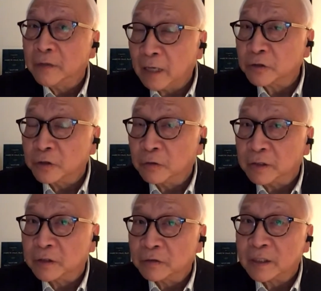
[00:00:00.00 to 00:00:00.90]
national
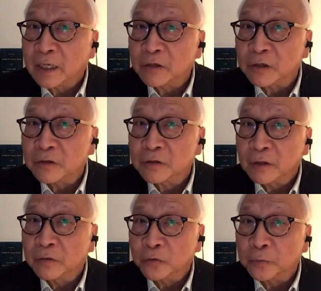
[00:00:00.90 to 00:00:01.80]

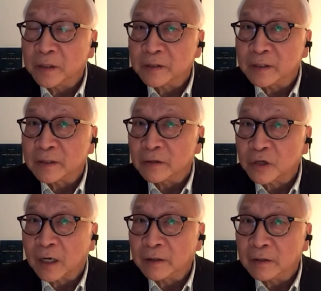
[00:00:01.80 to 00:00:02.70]
associations do business in
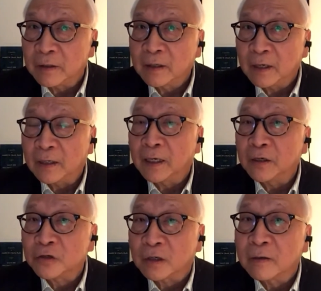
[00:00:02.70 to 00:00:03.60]
China and
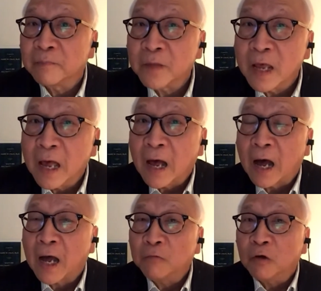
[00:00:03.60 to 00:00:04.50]
Asia.
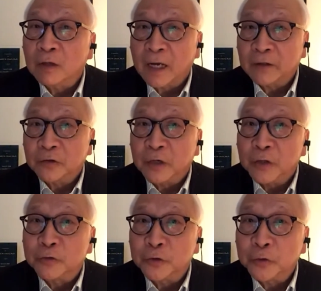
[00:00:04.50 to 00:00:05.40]
I would like to
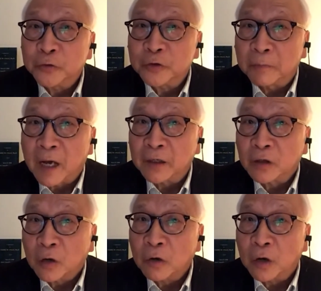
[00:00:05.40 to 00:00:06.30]
introduce my
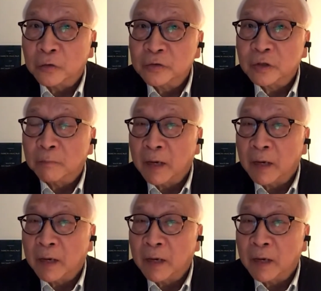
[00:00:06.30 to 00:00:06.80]
co host,